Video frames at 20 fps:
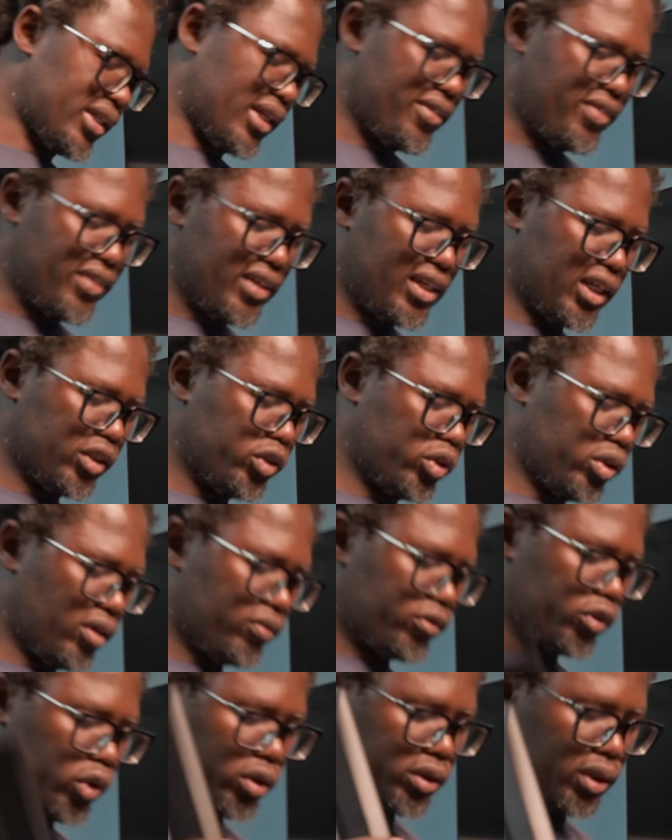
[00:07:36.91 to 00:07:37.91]
I think I should
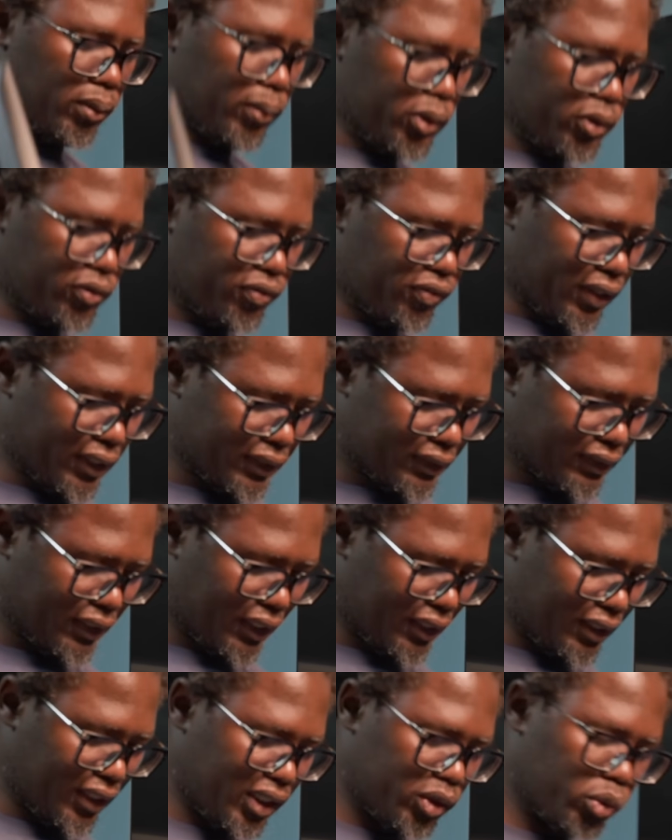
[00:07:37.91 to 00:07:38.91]
have talked about first,
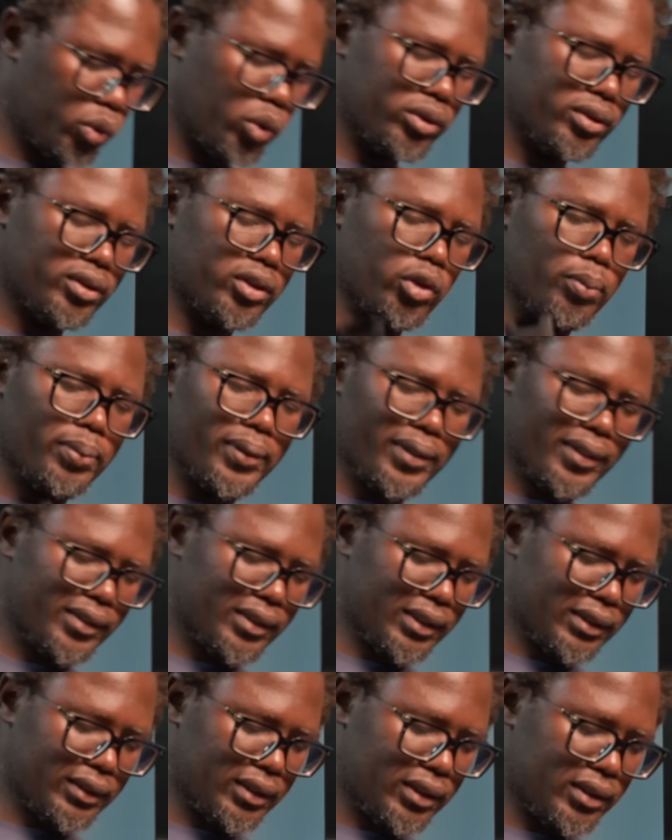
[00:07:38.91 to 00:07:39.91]
and that was the
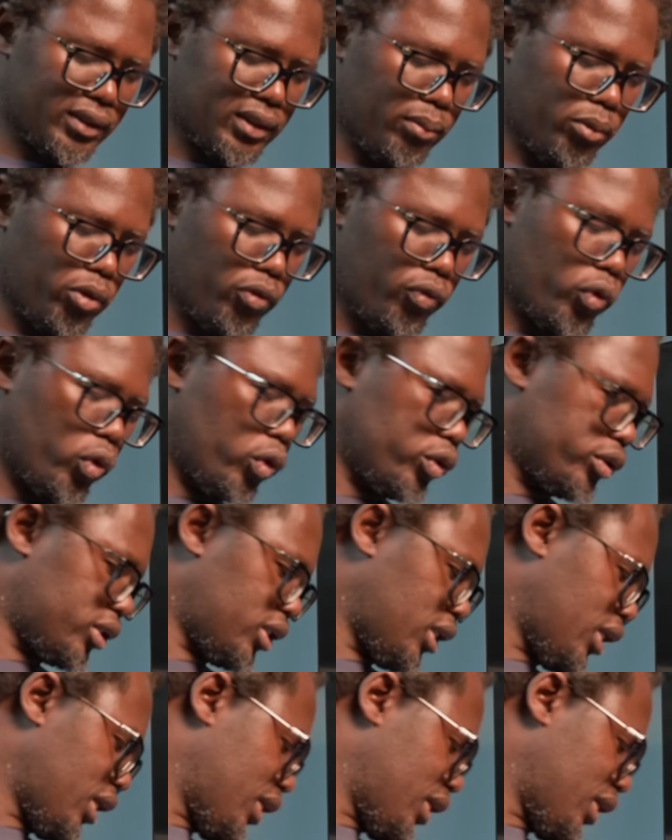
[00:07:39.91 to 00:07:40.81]
operating system. Of course,